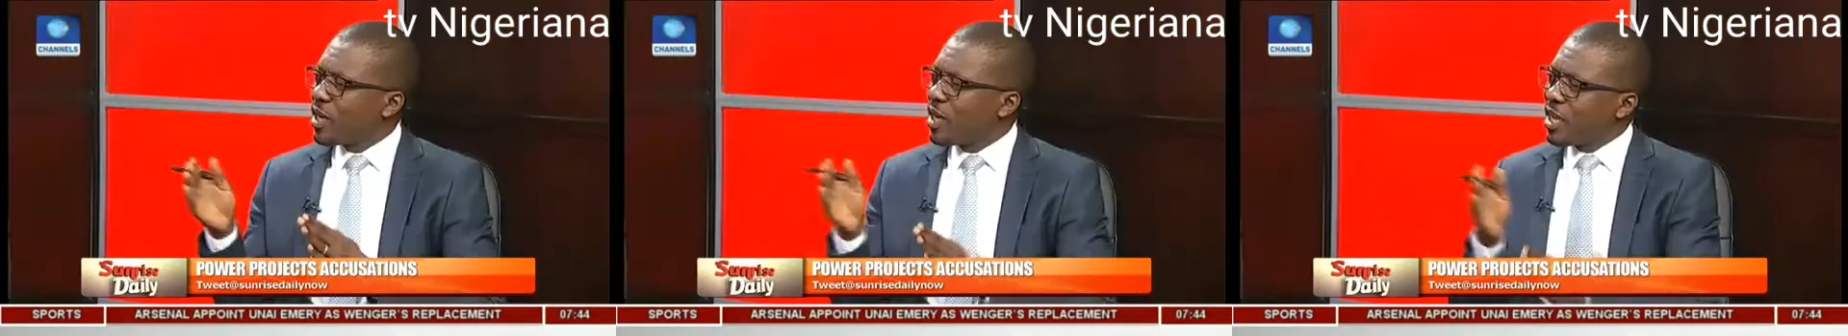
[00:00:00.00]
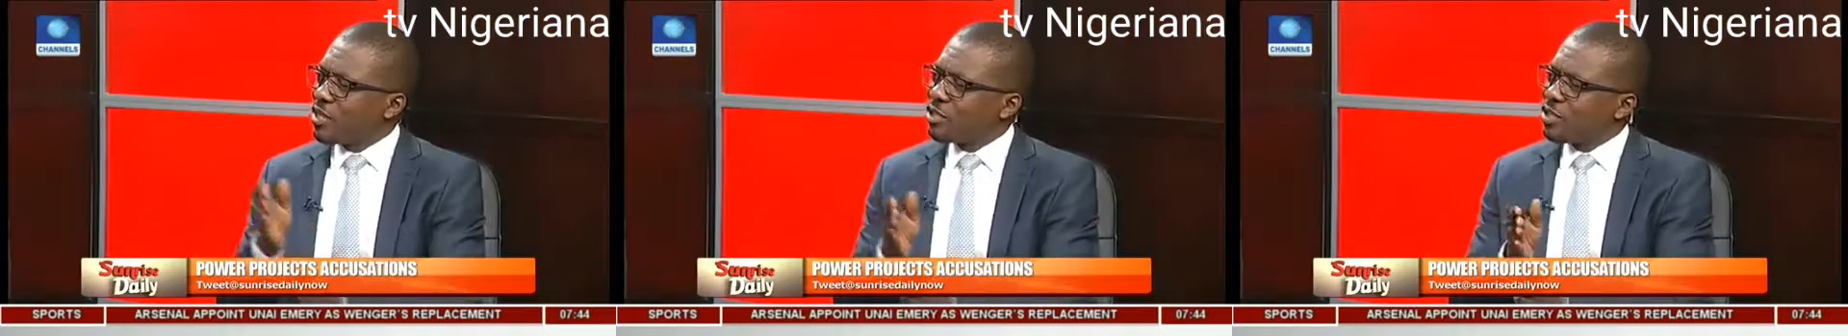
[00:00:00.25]

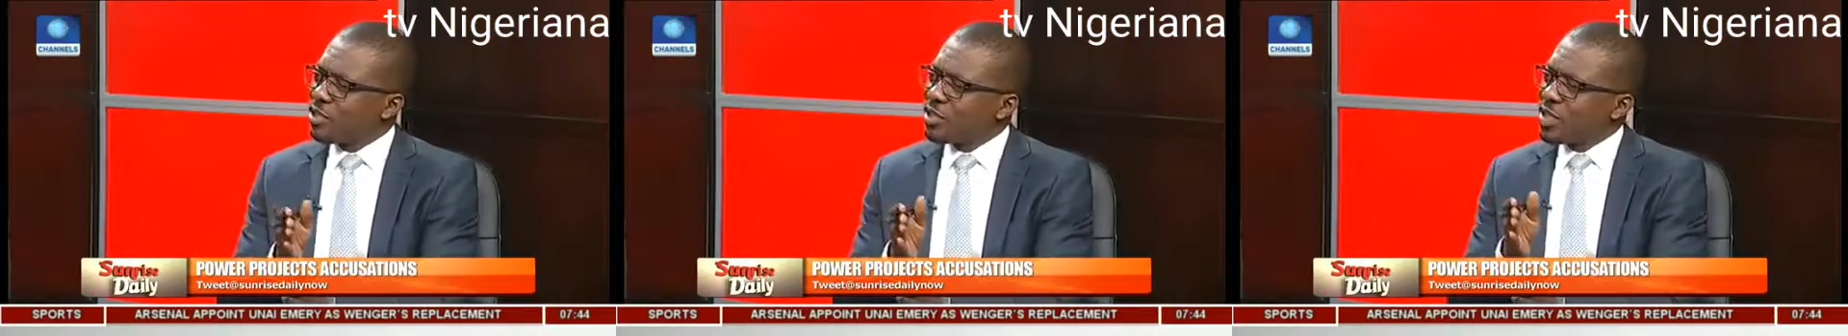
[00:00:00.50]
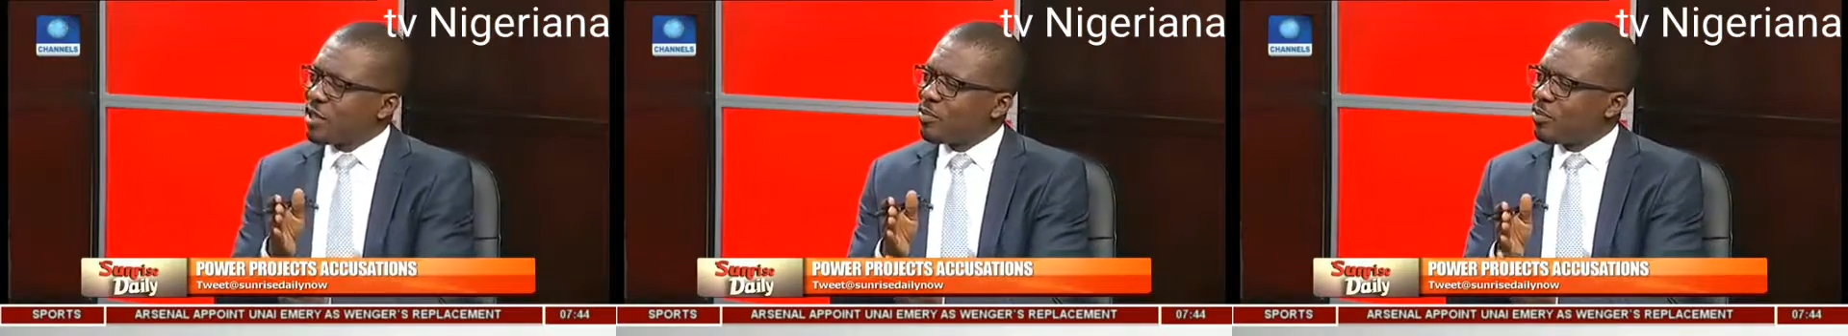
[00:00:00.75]

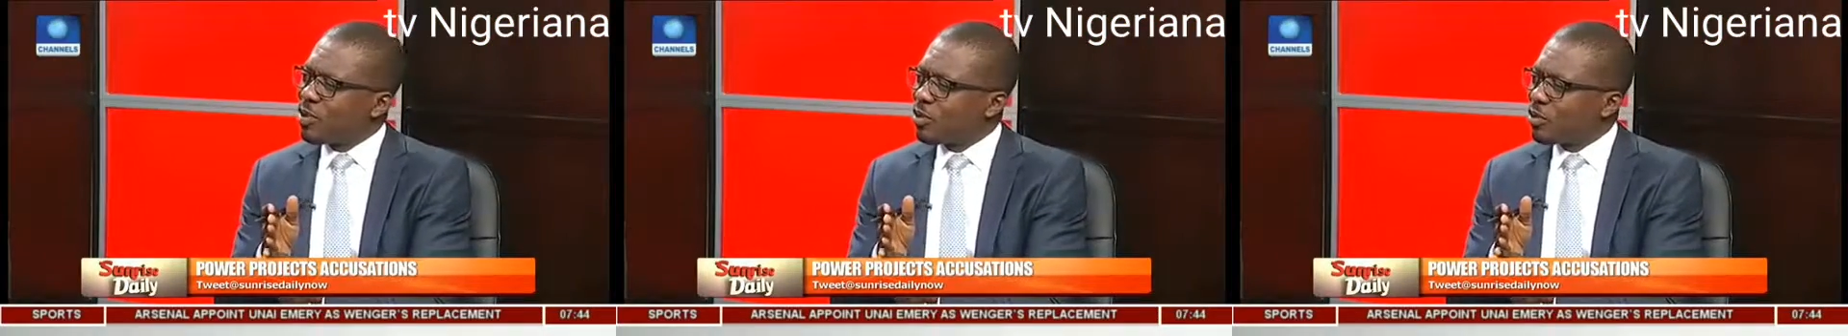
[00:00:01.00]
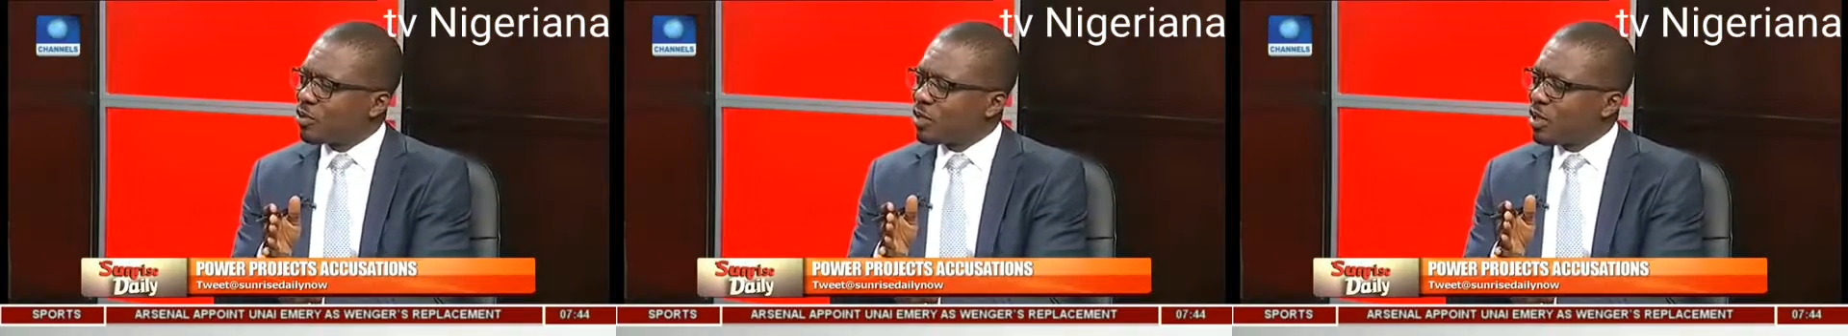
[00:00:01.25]
elections
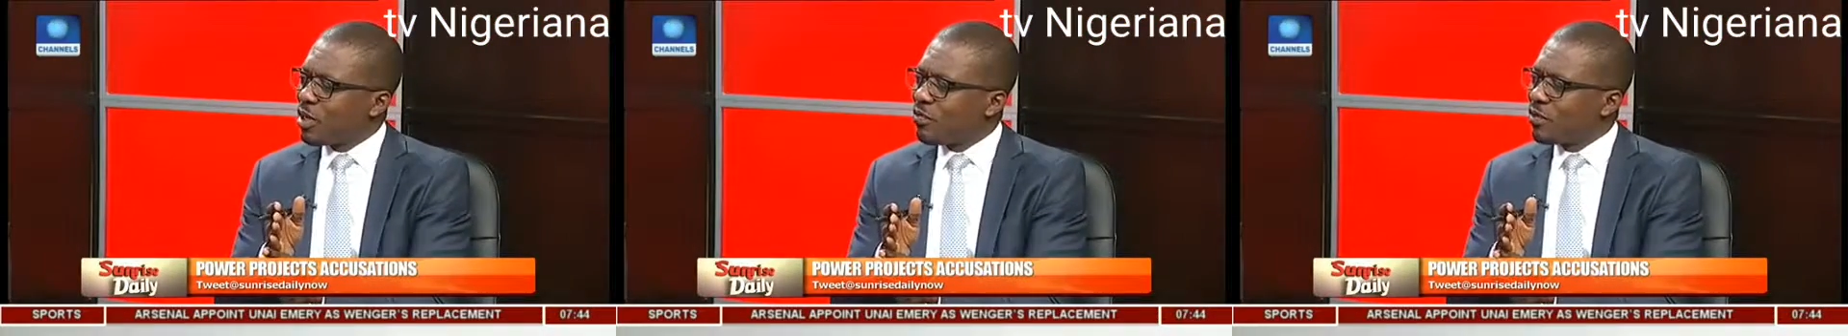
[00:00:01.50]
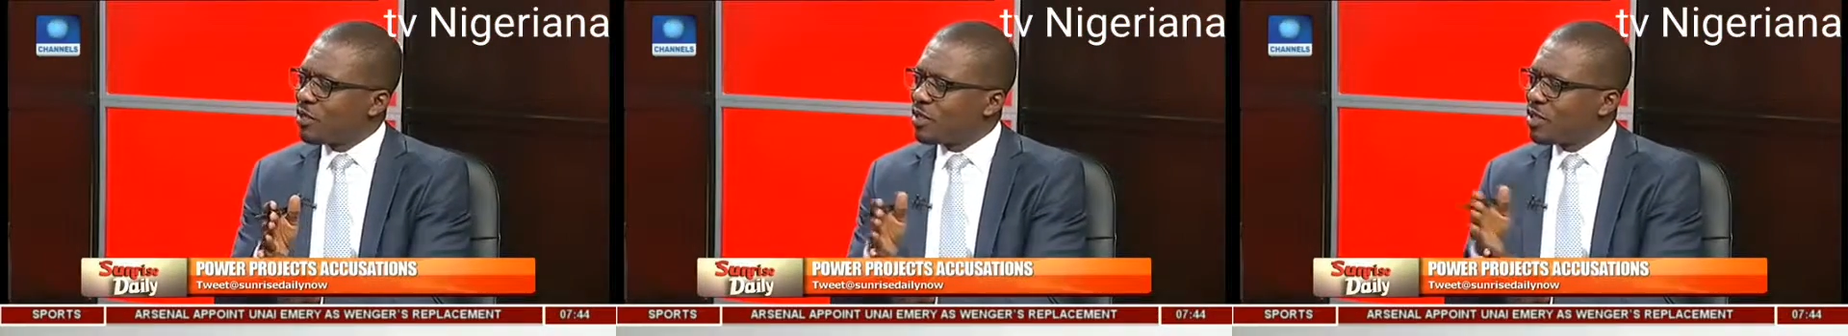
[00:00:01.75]
approach,
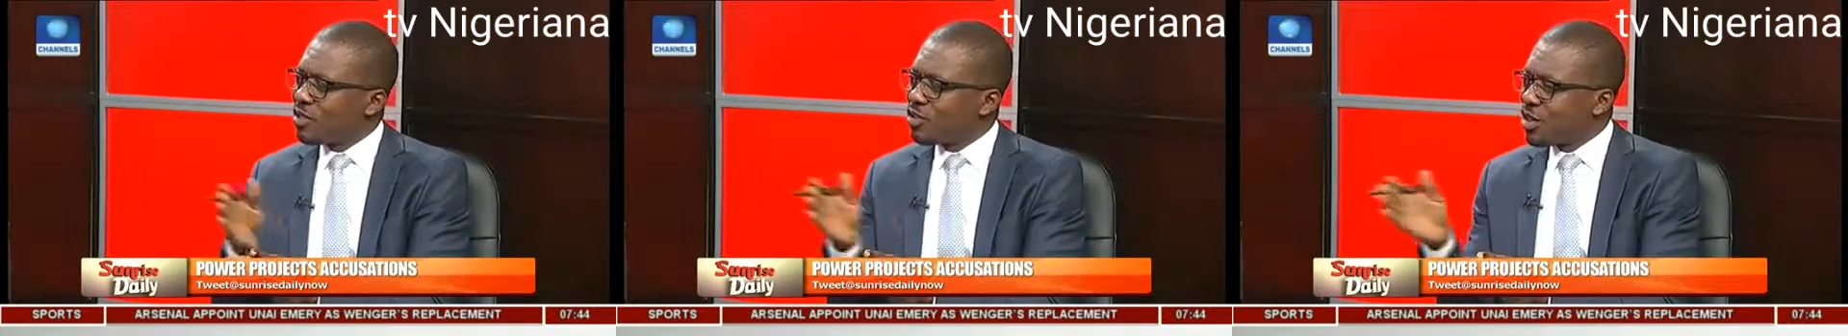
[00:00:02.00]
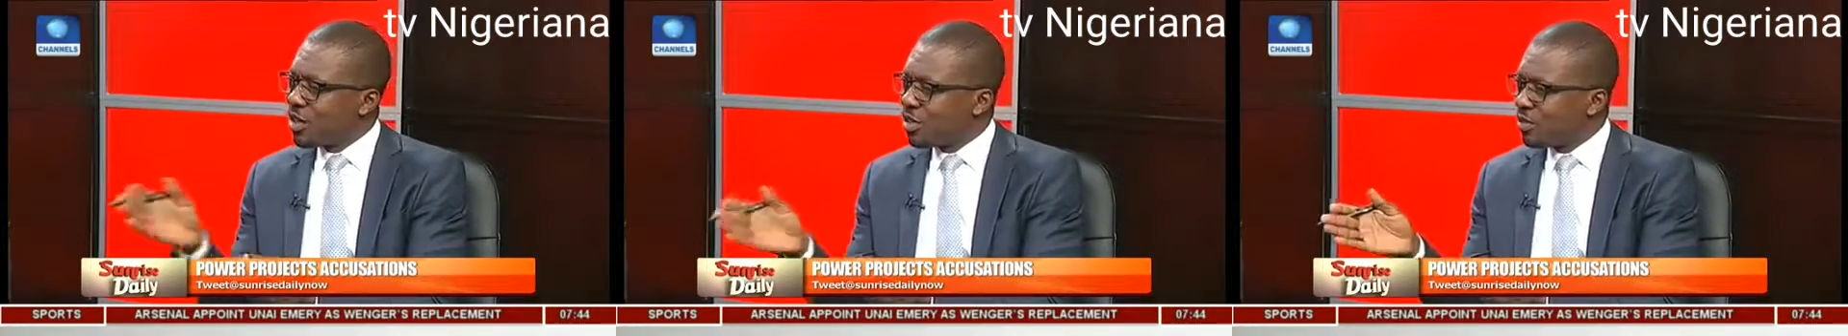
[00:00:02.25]
governance is
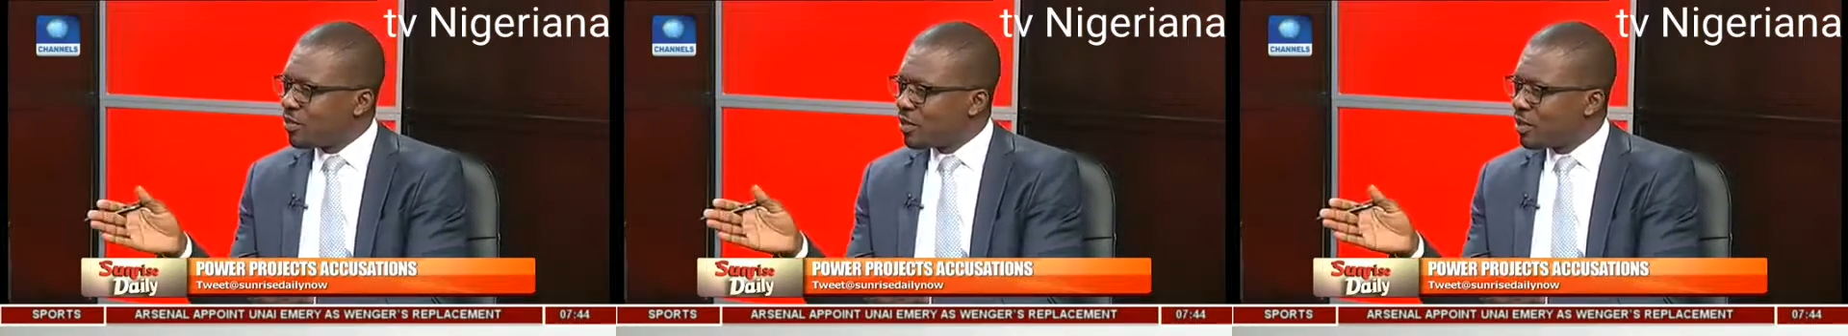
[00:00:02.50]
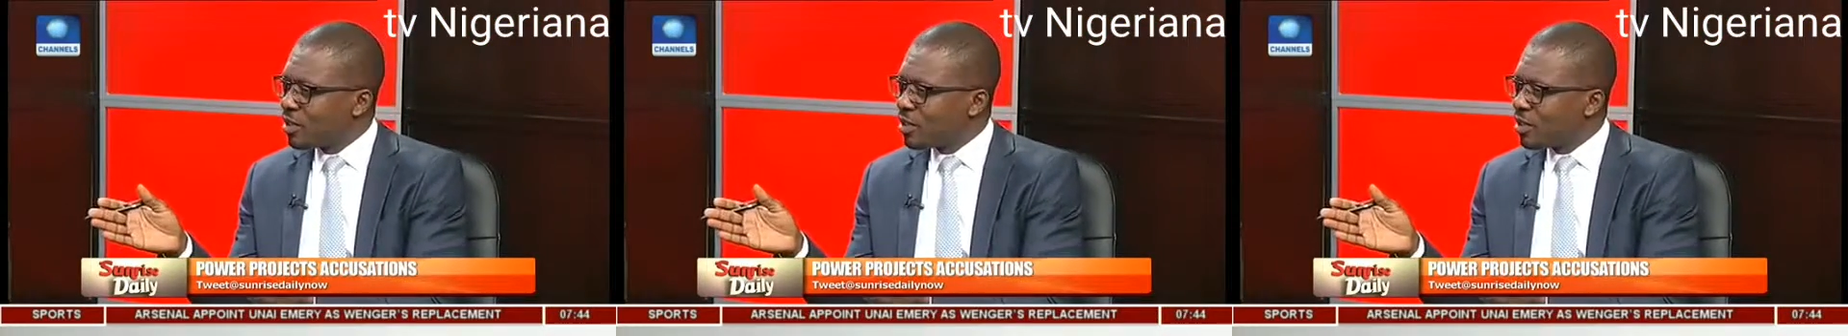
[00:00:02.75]
shelved?